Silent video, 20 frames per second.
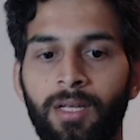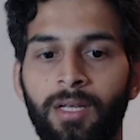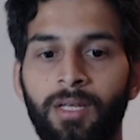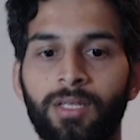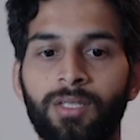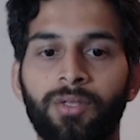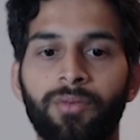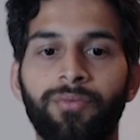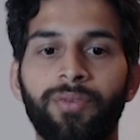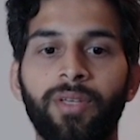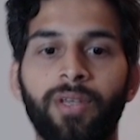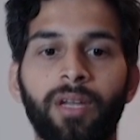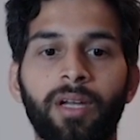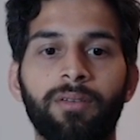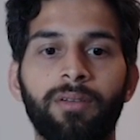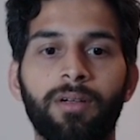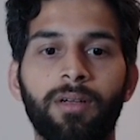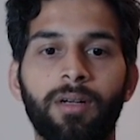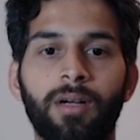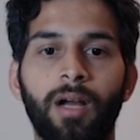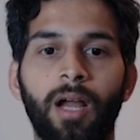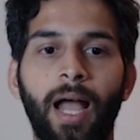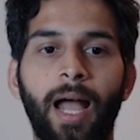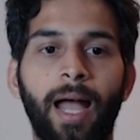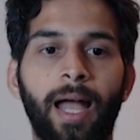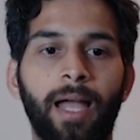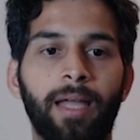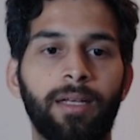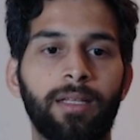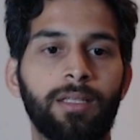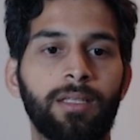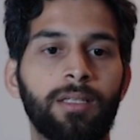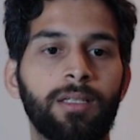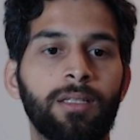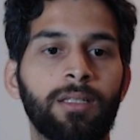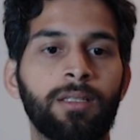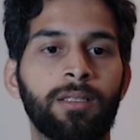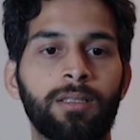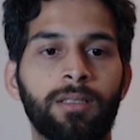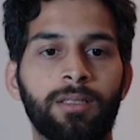So we are
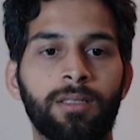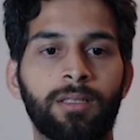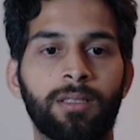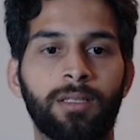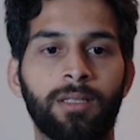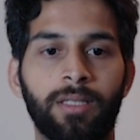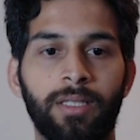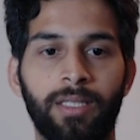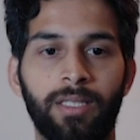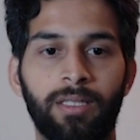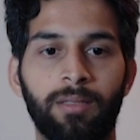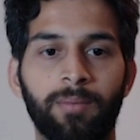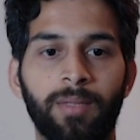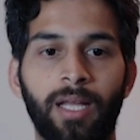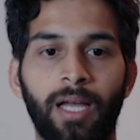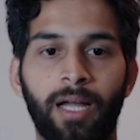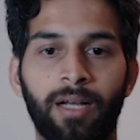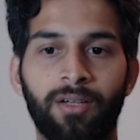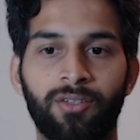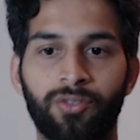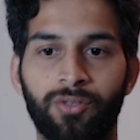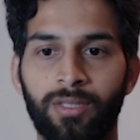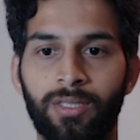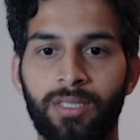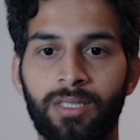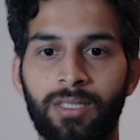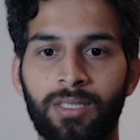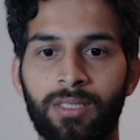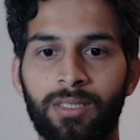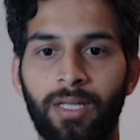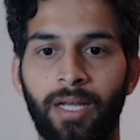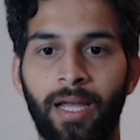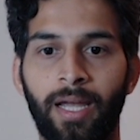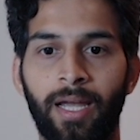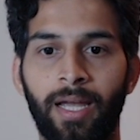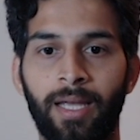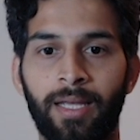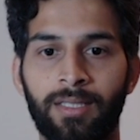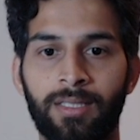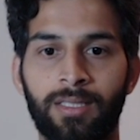adding email address
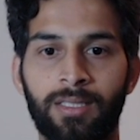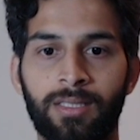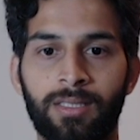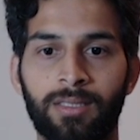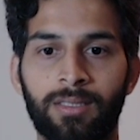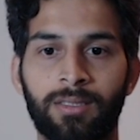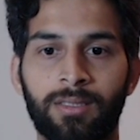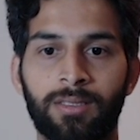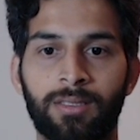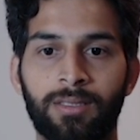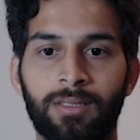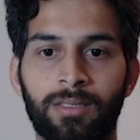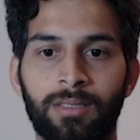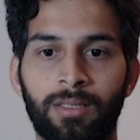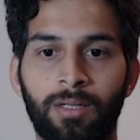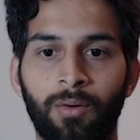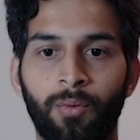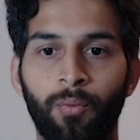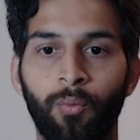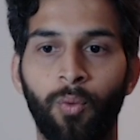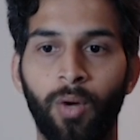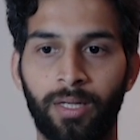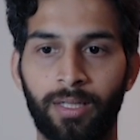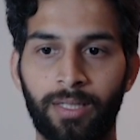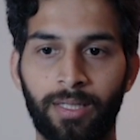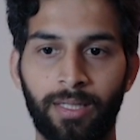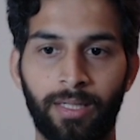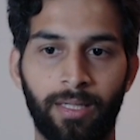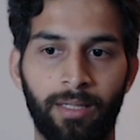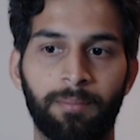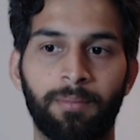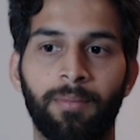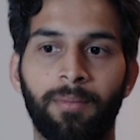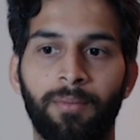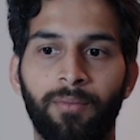as one claim.